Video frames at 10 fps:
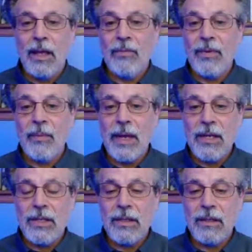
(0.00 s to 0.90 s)

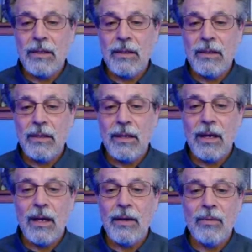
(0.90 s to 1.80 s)
information
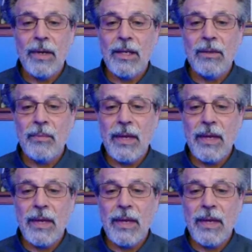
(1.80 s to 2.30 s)
on a regular